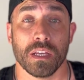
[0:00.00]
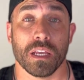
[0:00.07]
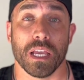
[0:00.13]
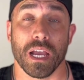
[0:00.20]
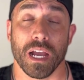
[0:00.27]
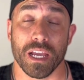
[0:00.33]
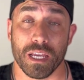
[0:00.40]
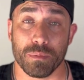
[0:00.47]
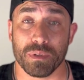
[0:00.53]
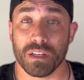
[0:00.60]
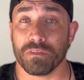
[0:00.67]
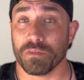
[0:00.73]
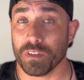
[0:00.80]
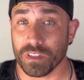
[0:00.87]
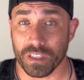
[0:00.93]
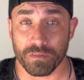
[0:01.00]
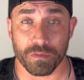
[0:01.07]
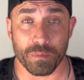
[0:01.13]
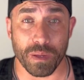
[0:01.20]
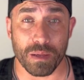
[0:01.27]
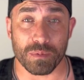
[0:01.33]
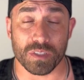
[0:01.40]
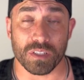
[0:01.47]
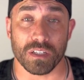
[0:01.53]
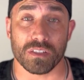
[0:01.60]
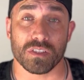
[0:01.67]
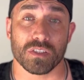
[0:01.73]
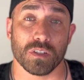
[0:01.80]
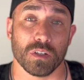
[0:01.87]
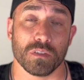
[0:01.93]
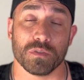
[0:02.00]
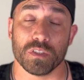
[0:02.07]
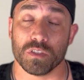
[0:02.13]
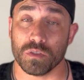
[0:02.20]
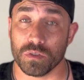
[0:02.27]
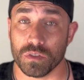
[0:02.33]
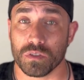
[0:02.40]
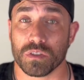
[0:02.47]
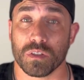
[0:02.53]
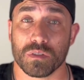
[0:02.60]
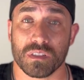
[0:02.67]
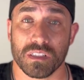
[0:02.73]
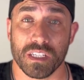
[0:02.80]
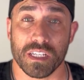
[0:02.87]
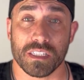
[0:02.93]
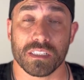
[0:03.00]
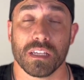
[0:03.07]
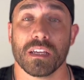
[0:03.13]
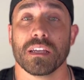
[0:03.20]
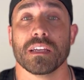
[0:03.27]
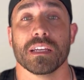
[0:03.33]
I am an affiliate from Amazon, so if you do use those links,